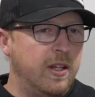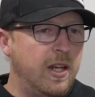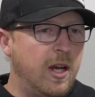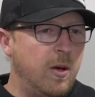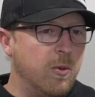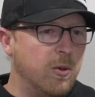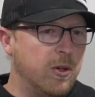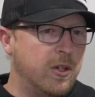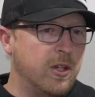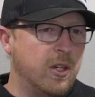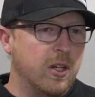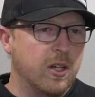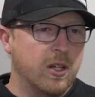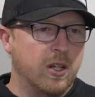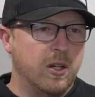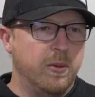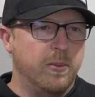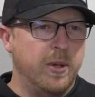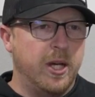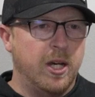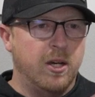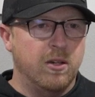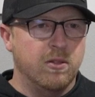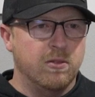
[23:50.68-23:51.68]
Now we're talking
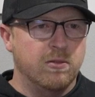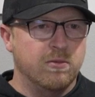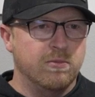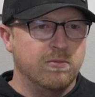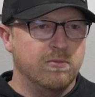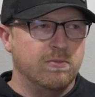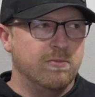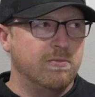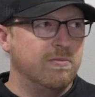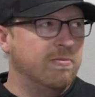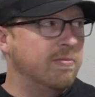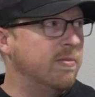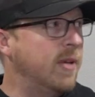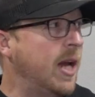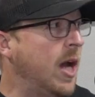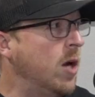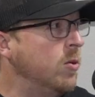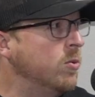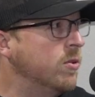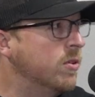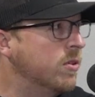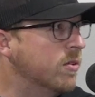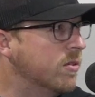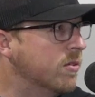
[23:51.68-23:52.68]
about
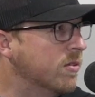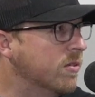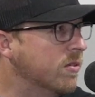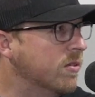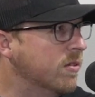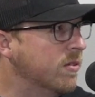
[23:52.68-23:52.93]
ounces.